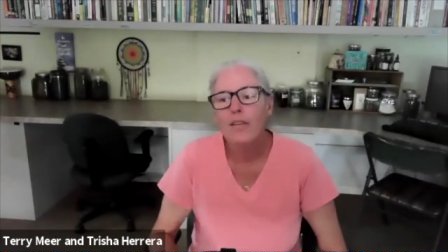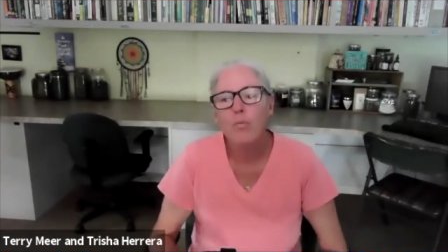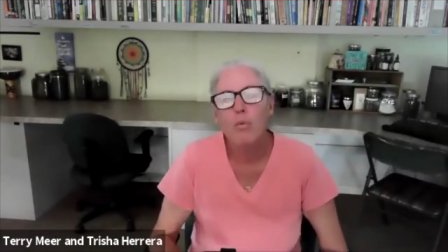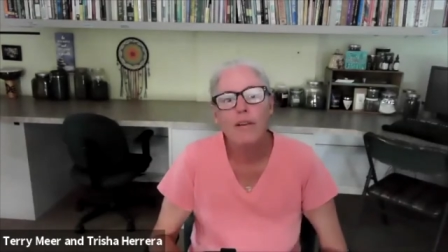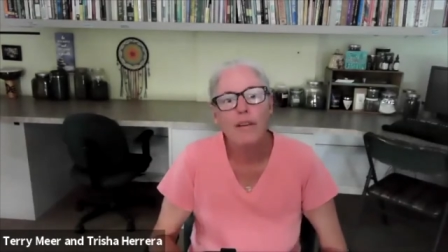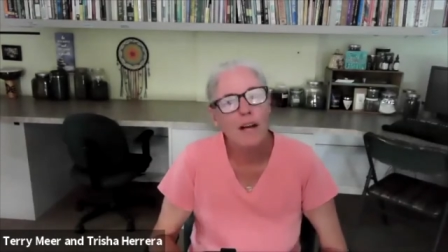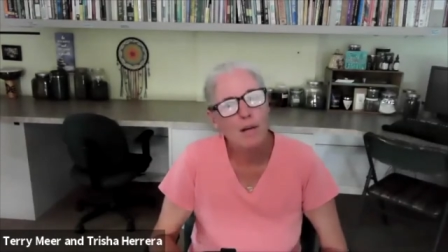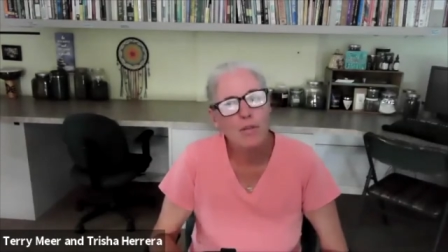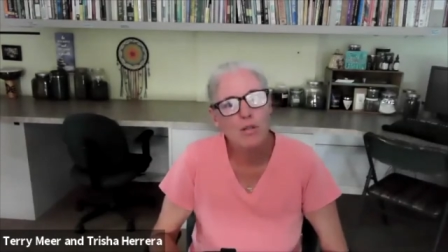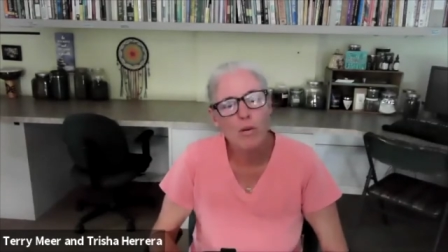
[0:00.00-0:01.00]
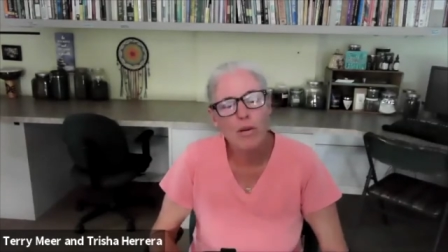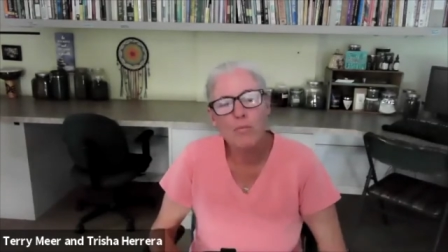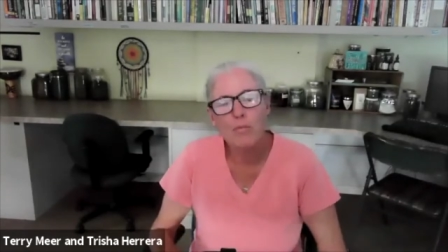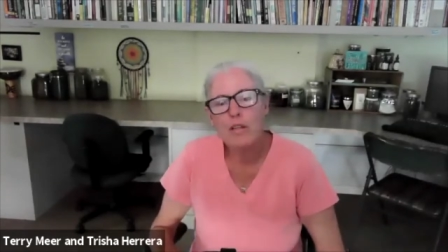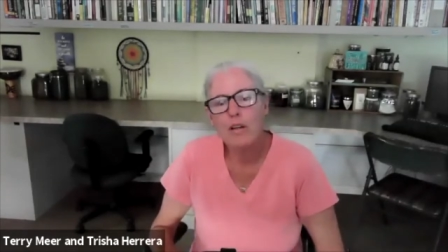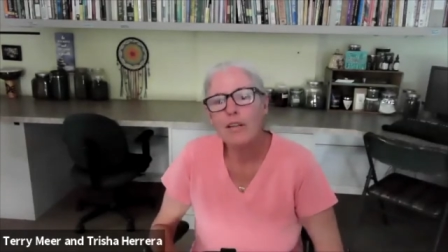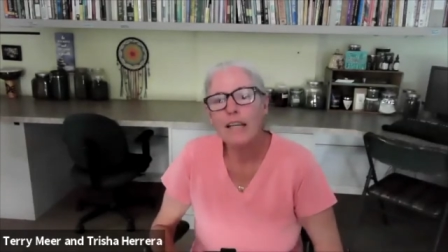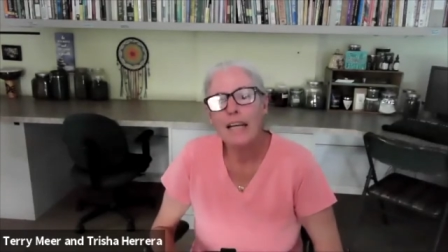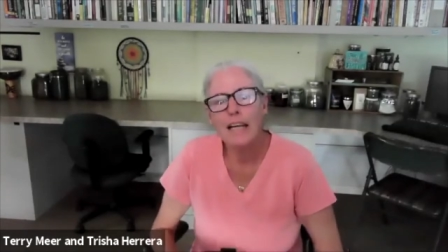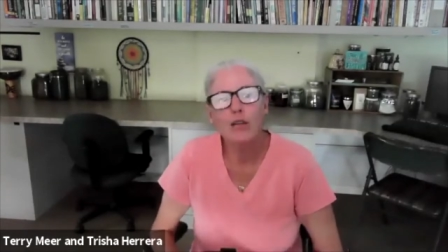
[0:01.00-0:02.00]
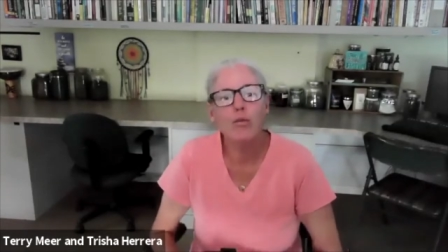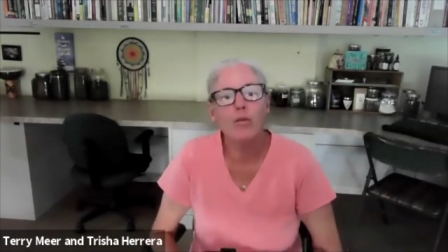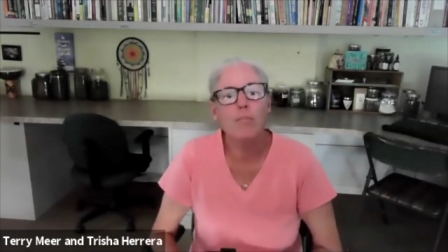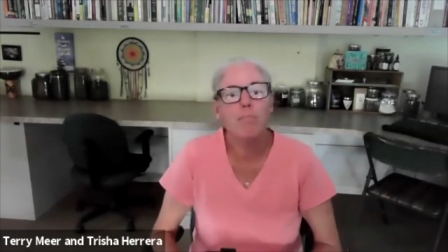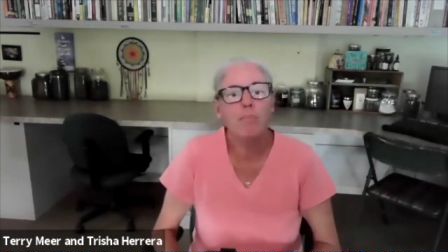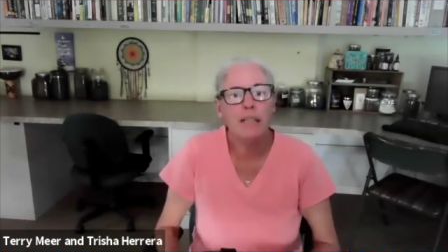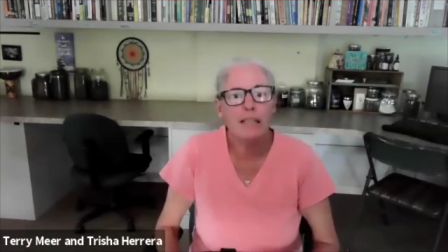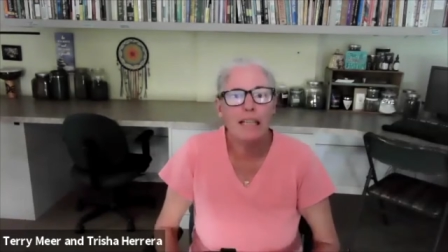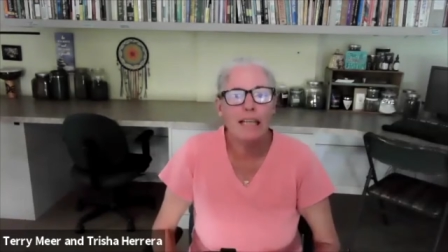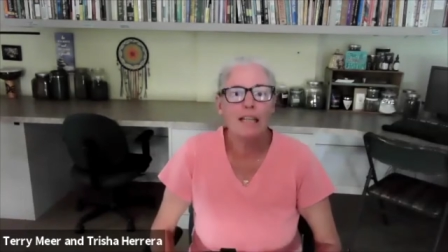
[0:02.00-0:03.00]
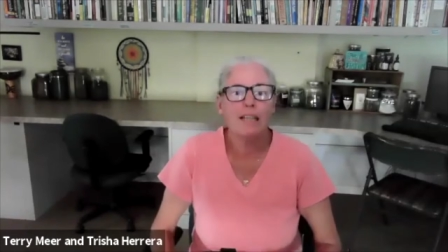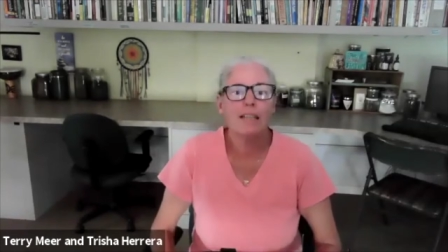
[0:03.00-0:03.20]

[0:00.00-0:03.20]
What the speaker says: The one that I was growing was called the Ingram Billy